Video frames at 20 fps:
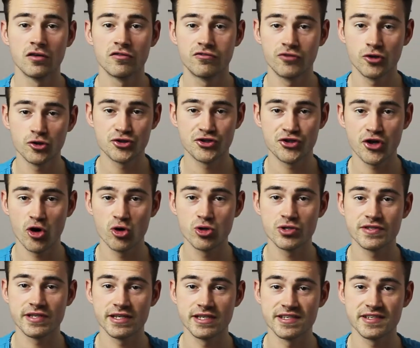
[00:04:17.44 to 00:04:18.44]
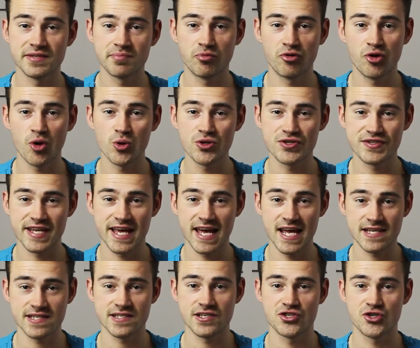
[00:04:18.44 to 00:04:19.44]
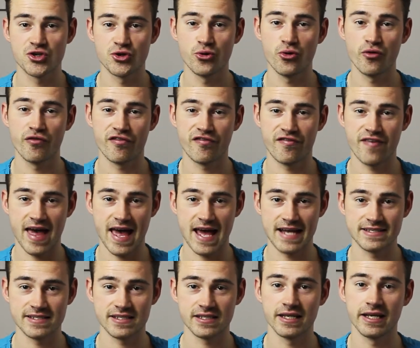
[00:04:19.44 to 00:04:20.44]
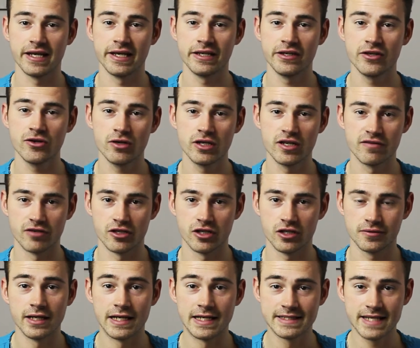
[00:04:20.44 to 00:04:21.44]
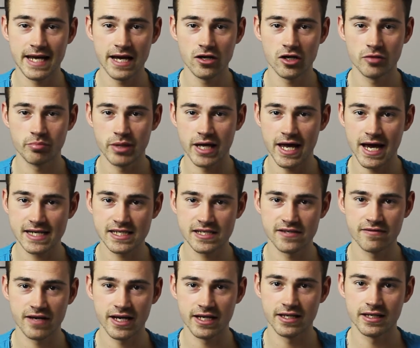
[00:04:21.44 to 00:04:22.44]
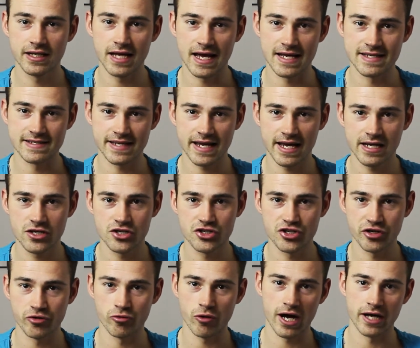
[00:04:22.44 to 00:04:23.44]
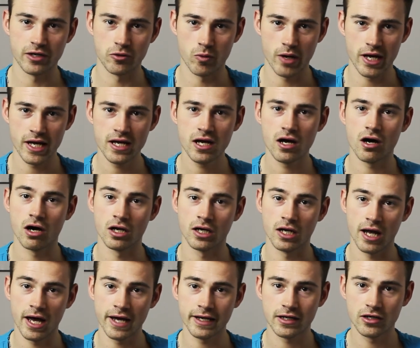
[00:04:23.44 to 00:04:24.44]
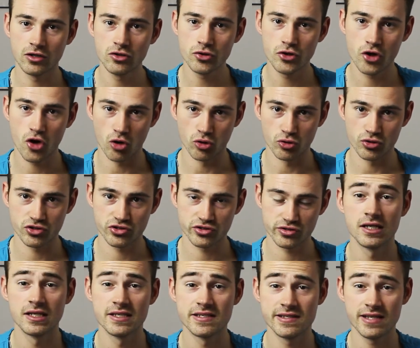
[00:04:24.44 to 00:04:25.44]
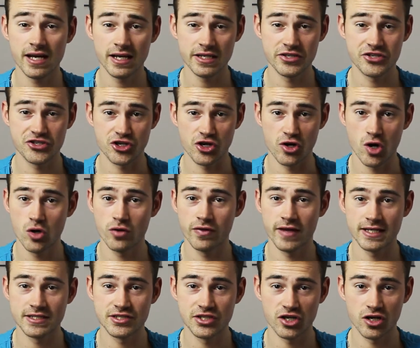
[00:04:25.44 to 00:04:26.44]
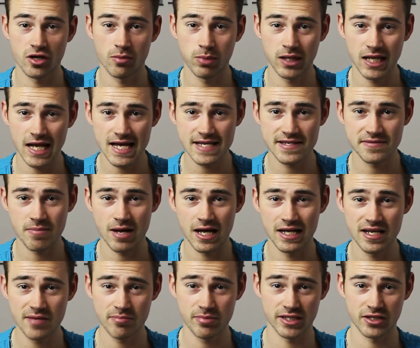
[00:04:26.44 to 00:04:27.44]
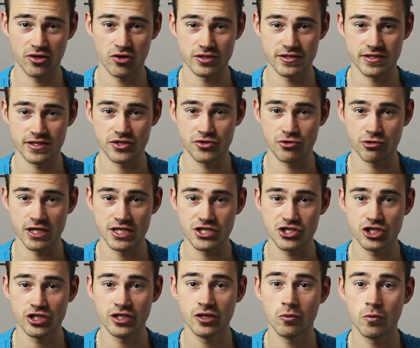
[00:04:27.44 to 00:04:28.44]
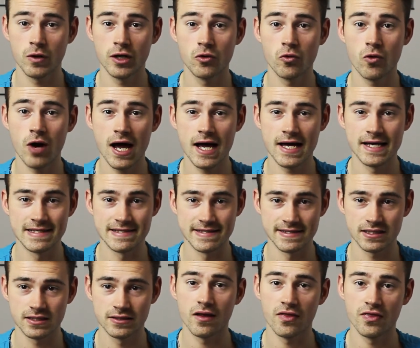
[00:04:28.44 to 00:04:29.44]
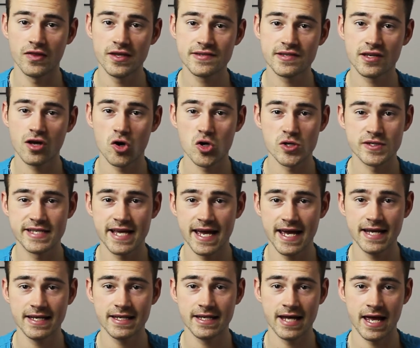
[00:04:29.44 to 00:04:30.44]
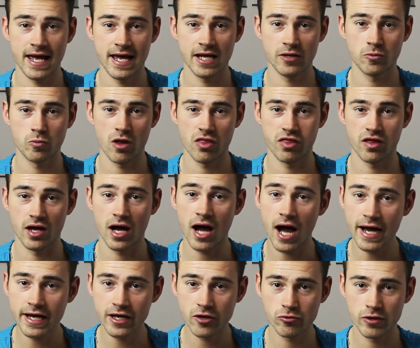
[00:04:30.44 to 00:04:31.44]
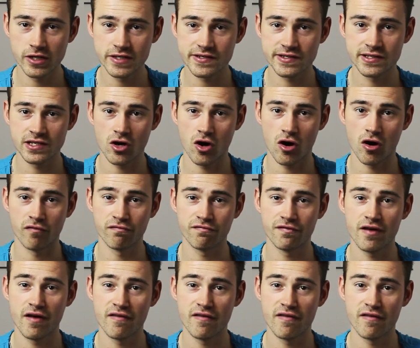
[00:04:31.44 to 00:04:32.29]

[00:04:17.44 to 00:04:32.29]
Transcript: Fructose is processed to fat in your liver. It cannot be activated as energy right away, unlike glucose. Studies show that your plasma lipid concentration will rise. This goes hand in hand with a higher risk of